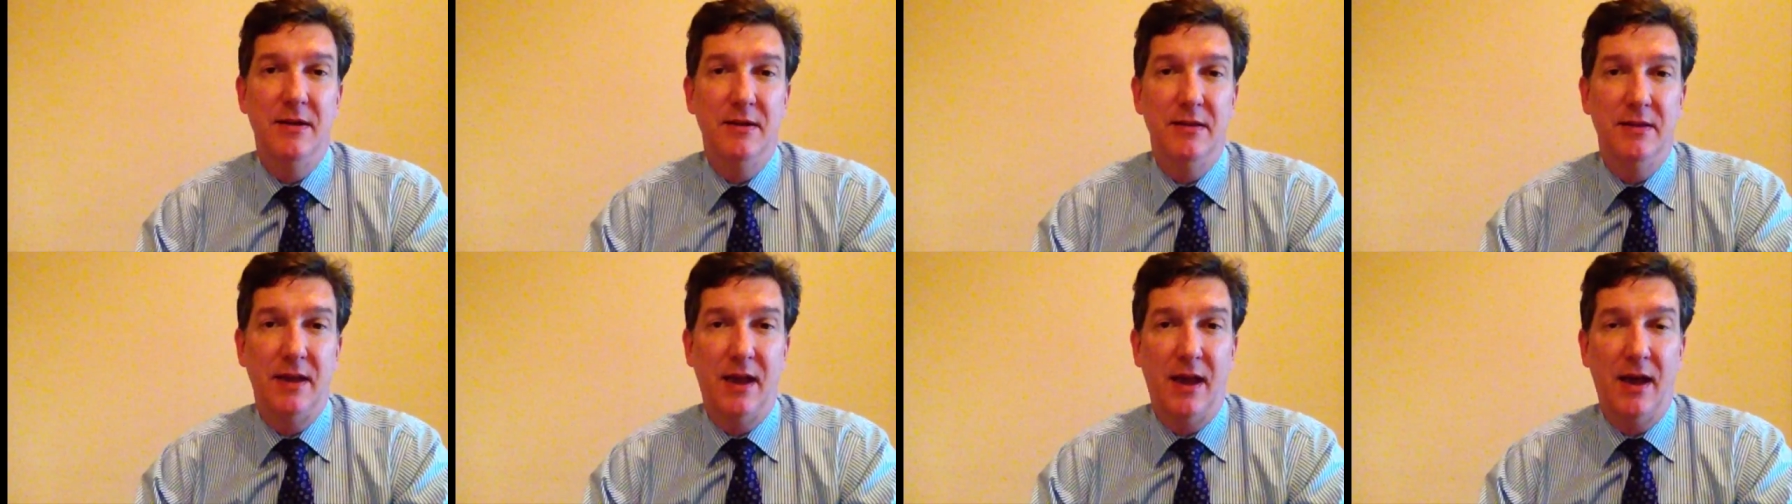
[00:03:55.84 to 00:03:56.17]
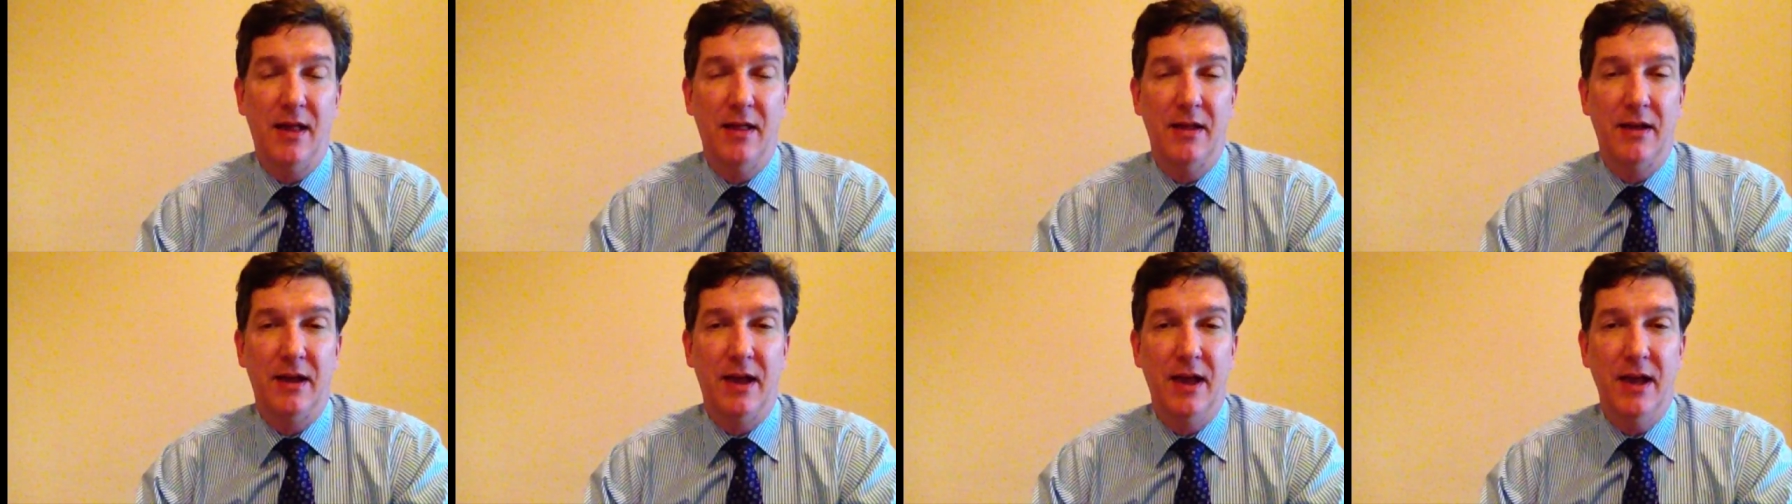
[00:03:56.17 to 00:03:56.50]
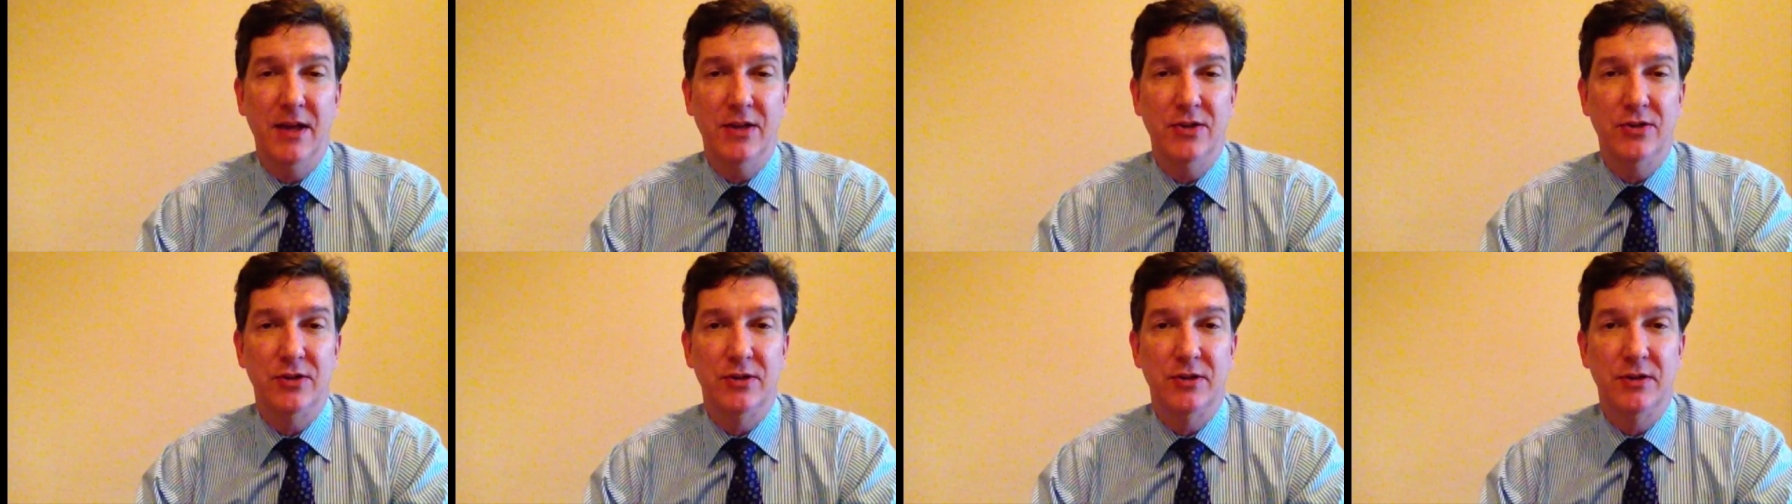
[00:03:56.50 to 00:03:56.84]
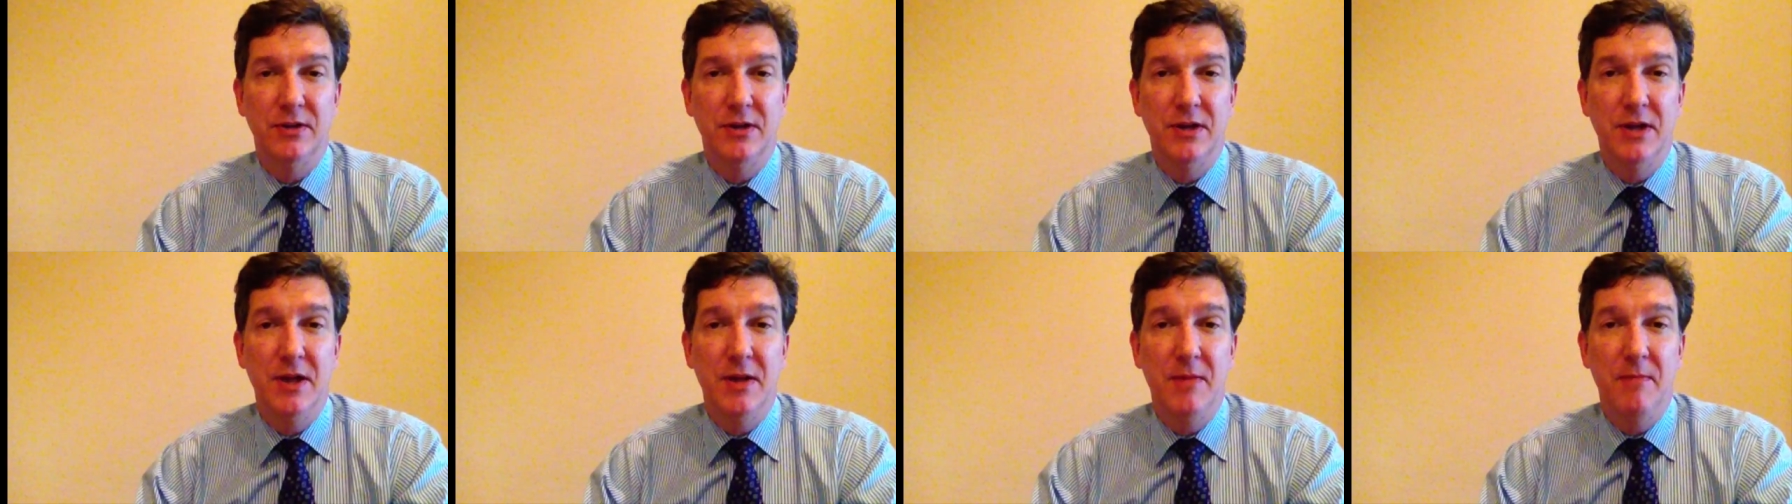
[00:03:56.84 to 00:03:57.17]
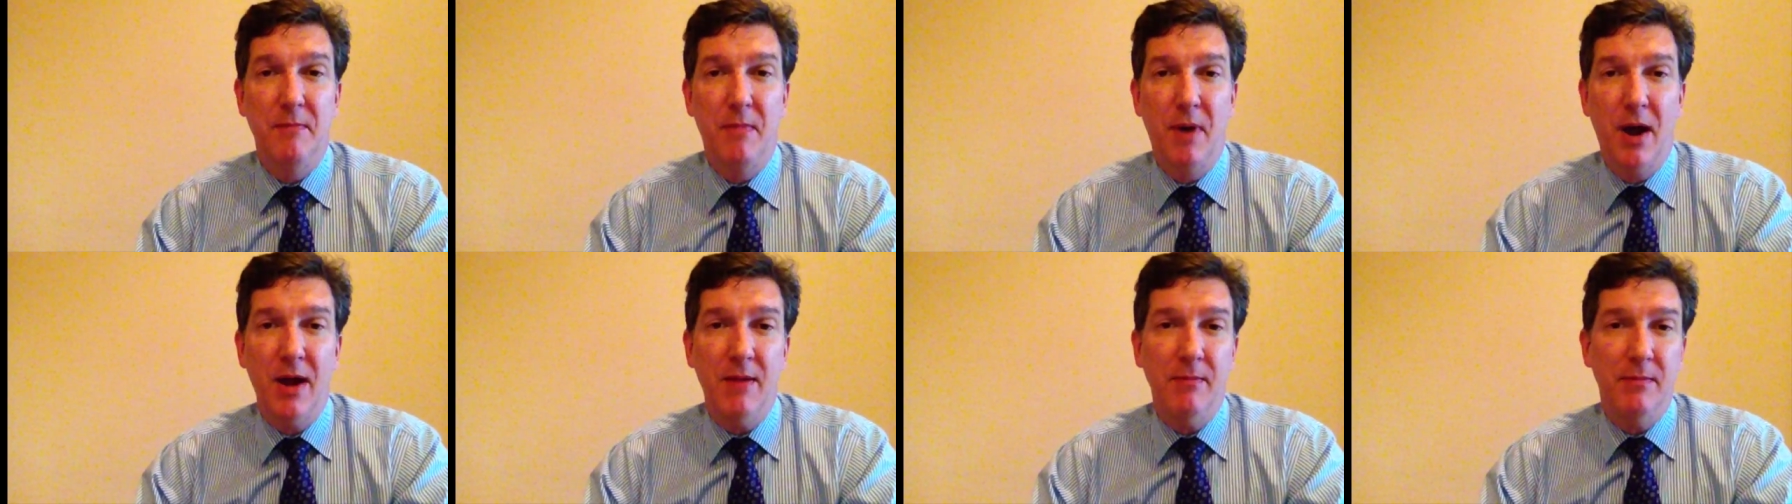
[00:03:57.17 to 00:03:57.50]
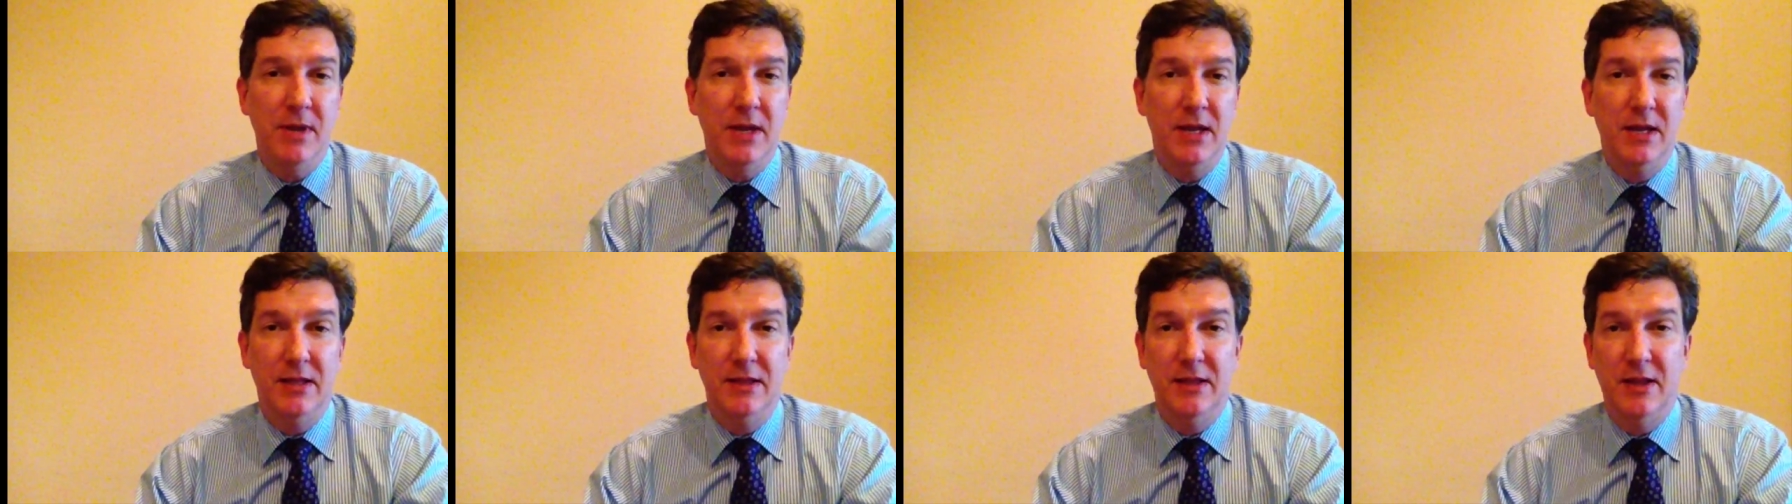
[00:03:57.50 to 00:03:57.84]
the allocation might
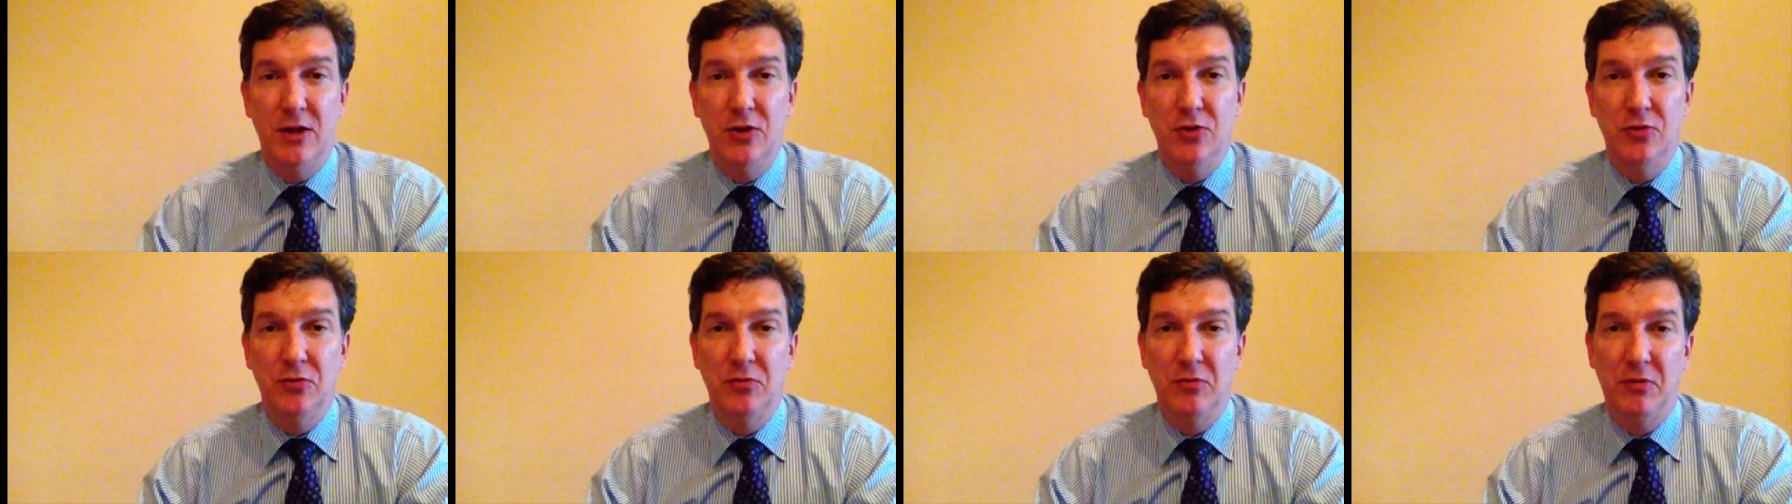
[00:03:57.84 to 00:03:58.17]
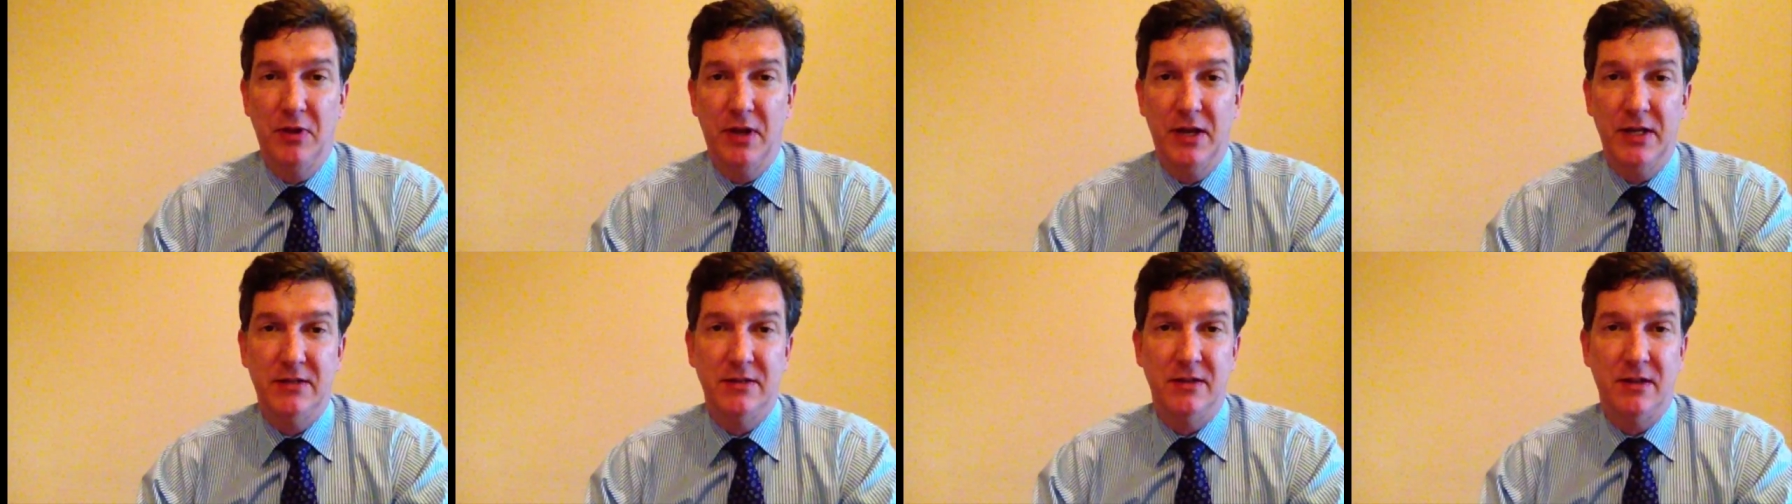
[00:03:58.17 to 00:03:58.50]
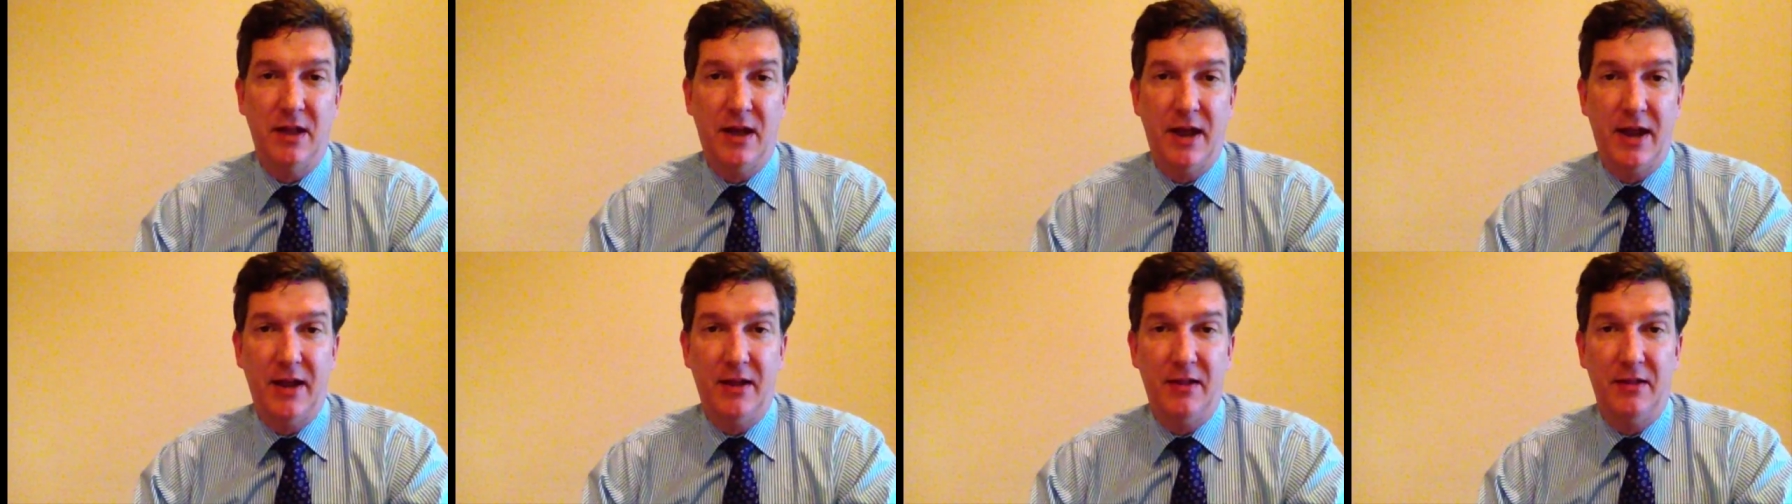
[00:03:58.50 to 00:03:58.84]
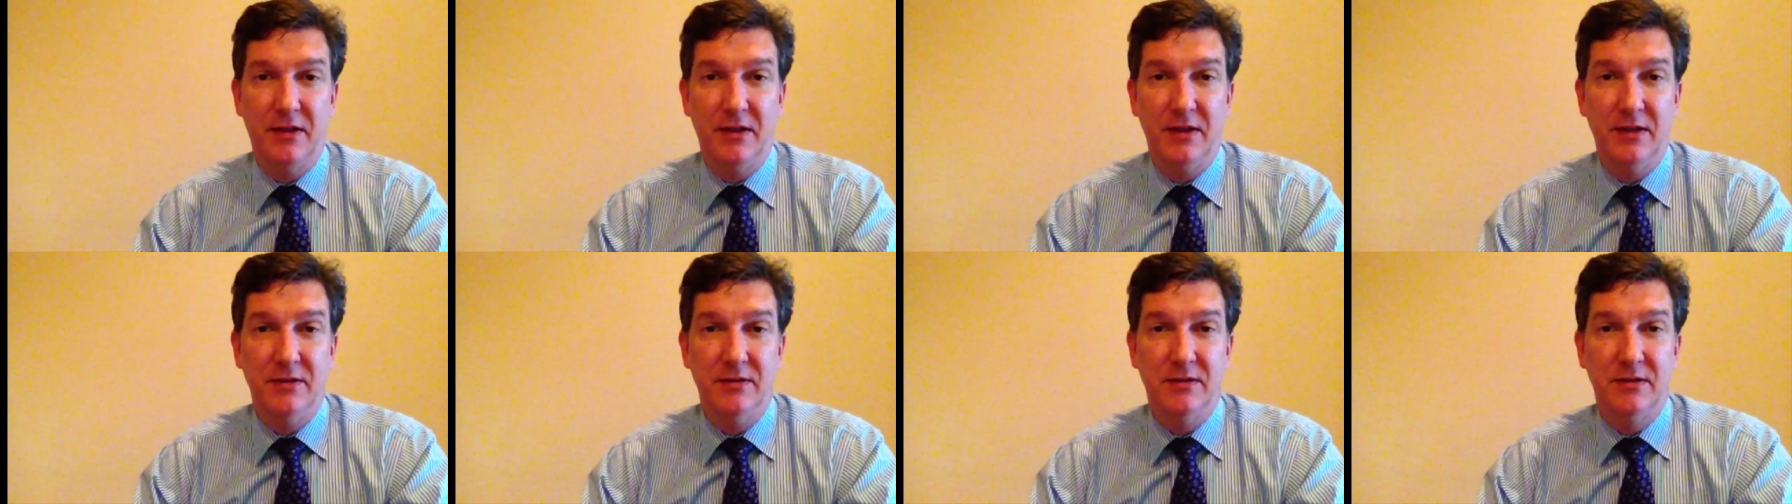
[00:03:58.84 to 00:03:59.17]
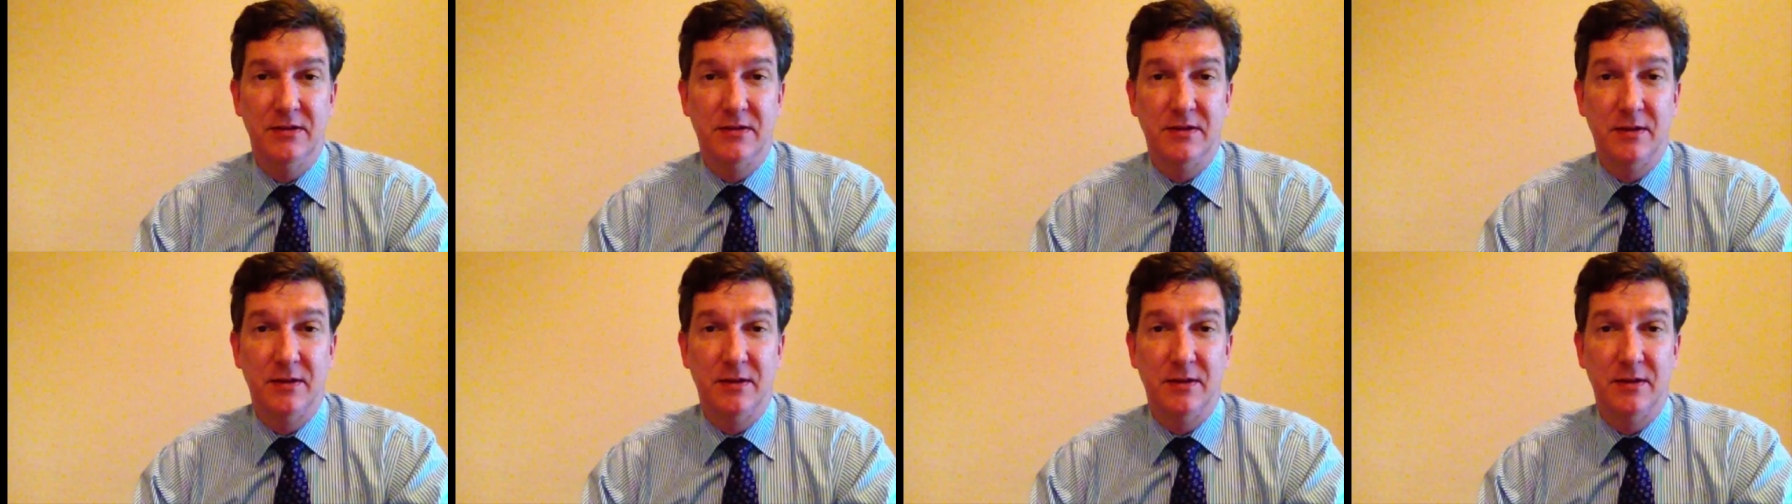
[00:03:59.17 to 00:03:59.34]
mean that you're less likely to